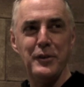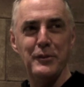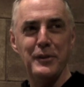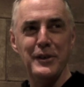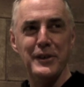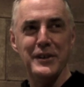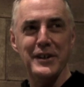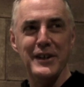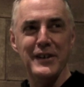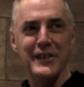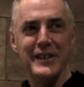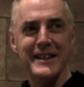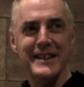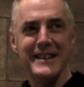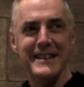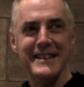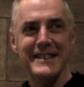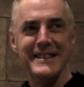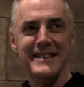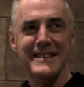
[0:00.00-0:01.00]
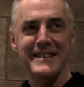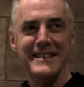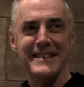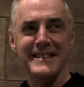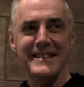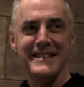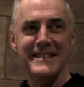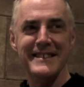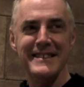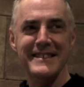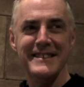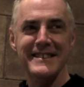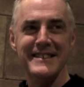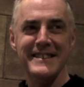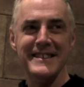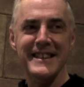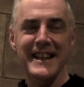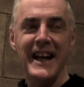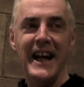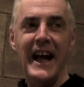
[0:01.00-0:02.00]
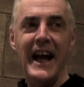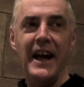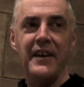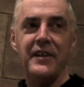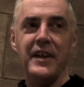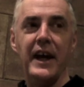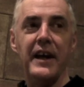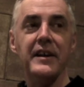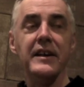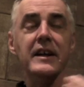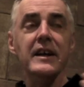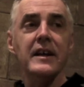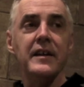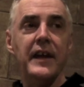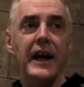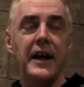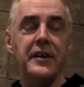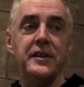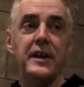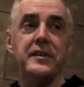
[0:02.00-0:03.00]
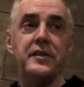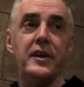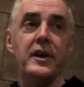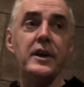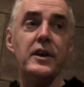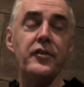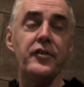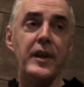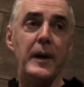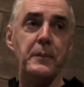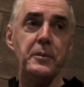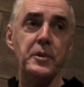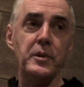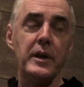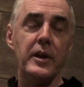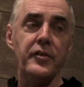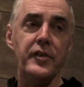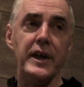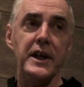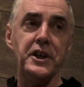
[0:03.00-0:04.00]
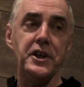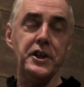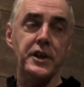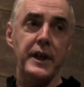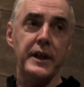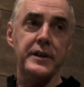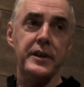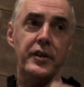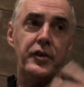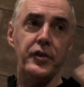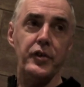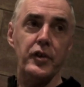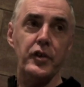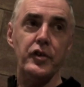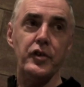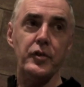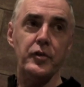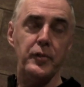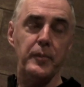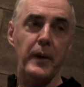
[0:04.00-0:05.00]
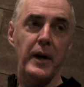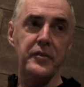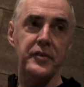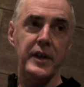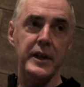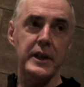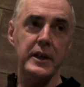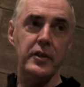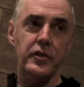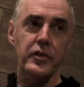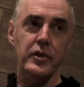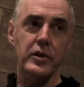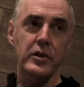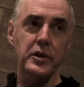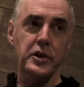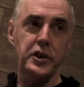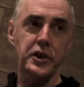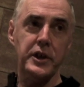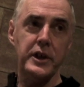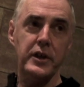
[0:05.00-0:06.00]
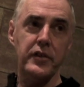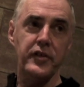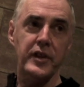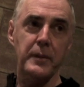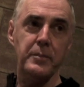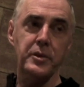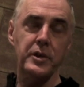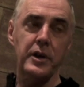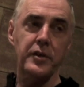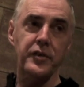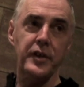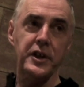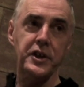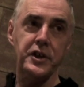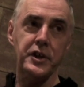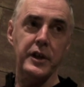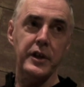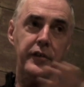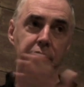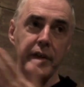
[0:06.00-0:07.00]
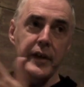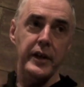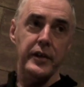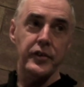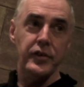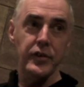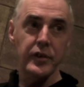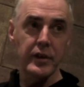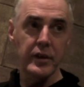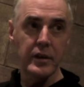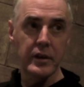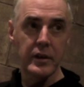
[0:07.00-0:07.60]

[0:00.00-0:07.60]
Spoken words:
career going. And yet the conceptualization and this spontaneous urge to conceptualization is this.